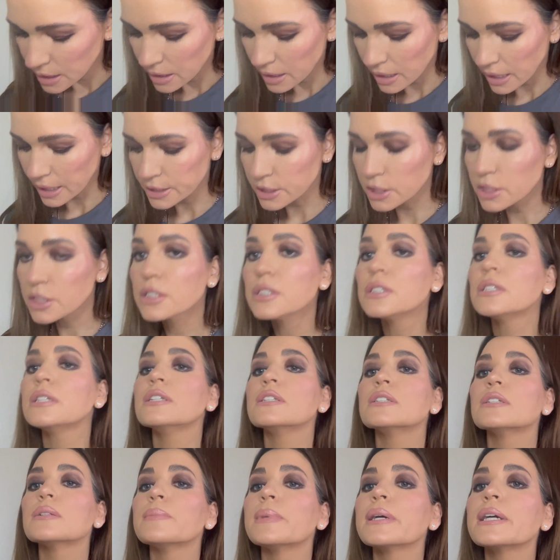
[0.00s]
I just need
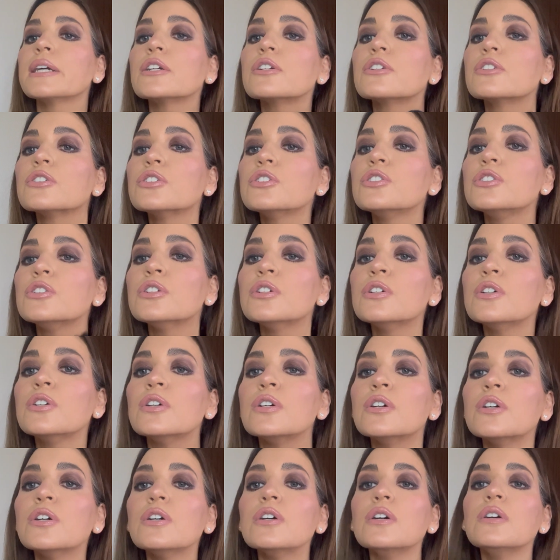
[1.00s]
to make
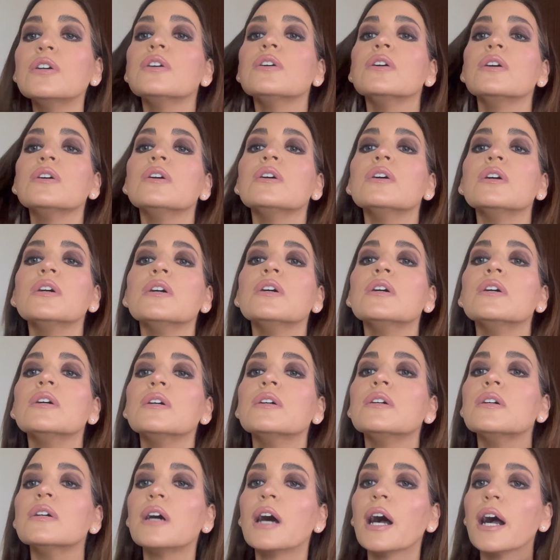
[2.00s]
sure
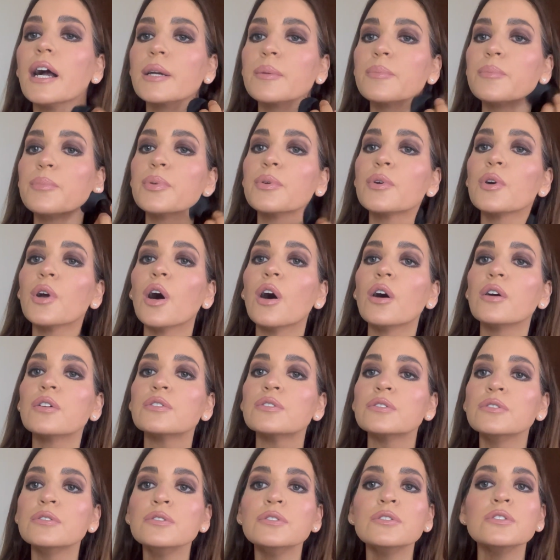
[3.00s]
I
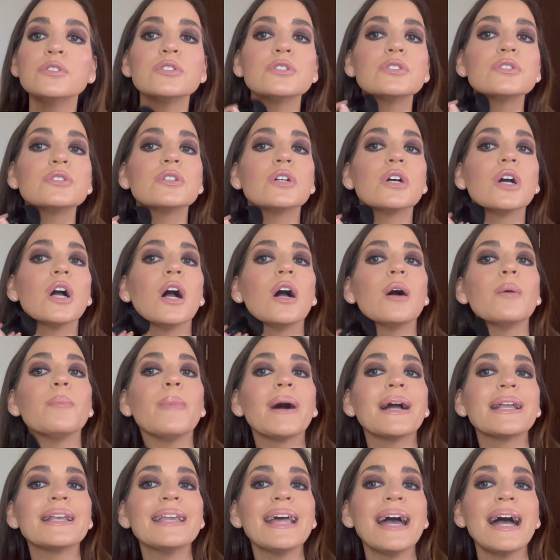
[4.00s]
bronze.
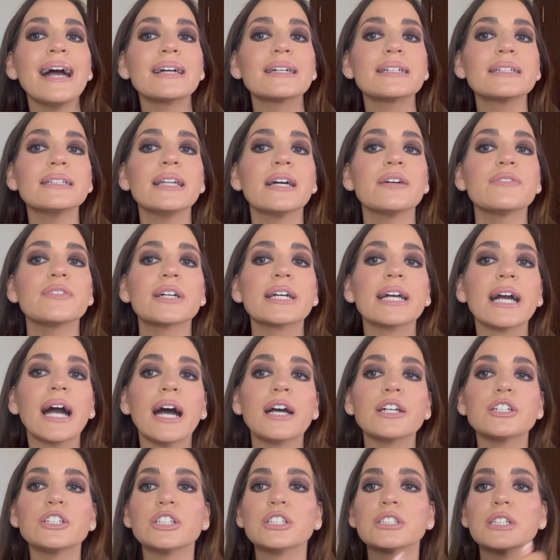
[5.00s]
My neck never
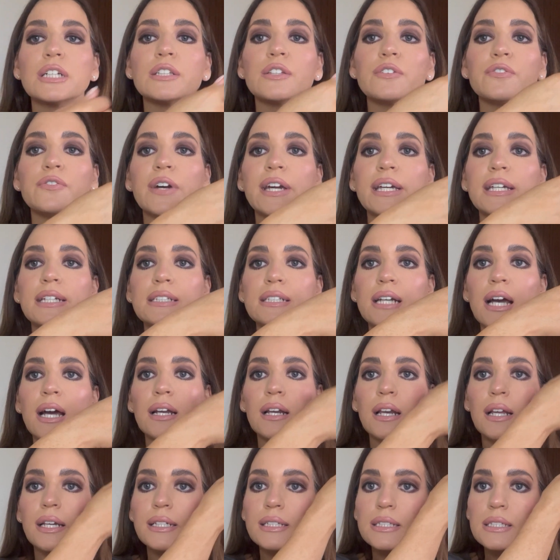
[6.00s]
catches like the fake tan.
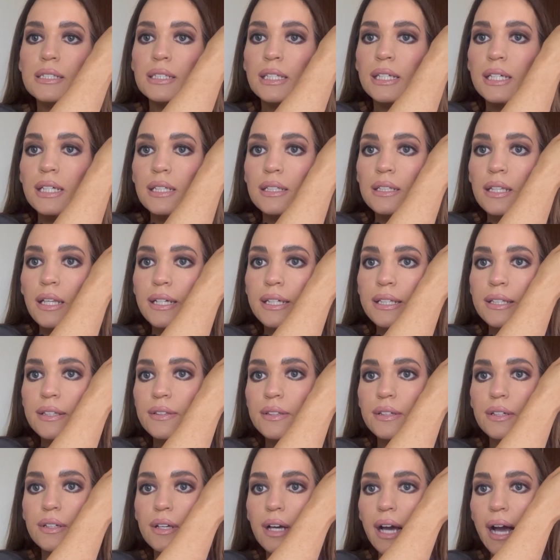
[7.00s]
Like see like
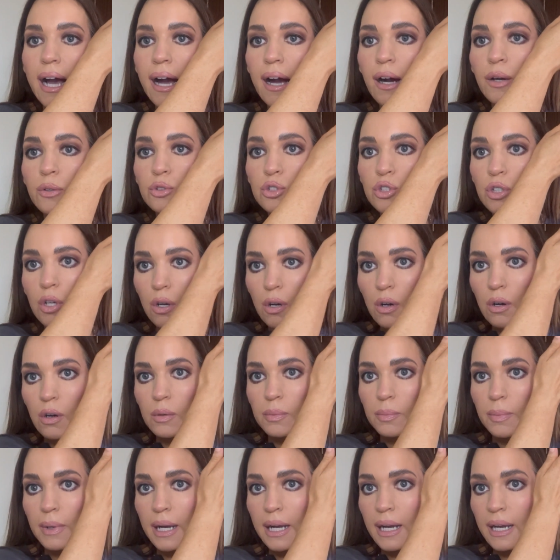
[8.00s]
how
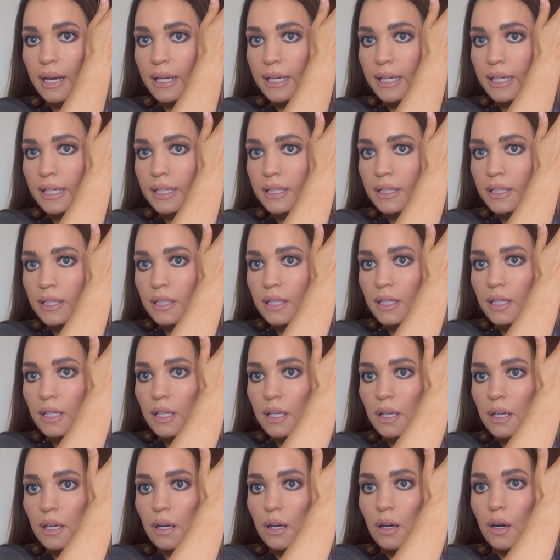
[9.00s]
dark my
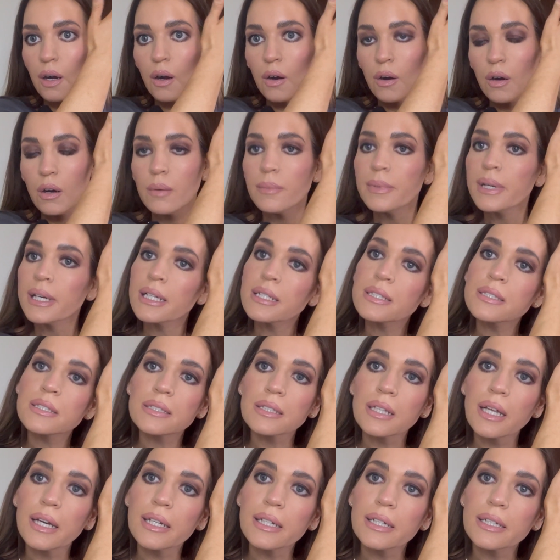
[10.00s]
arm is.
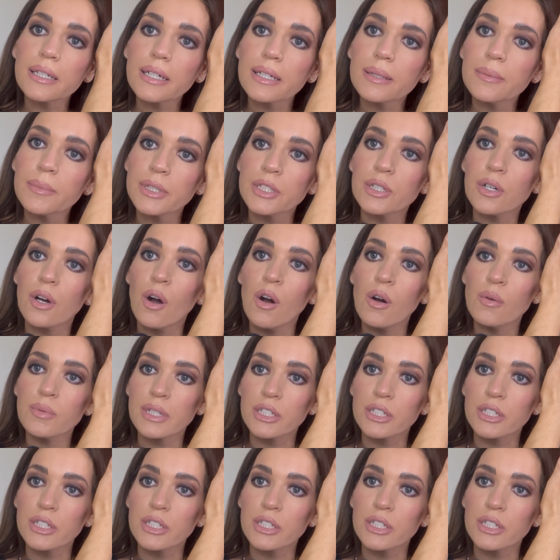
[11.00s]
Like, my arm's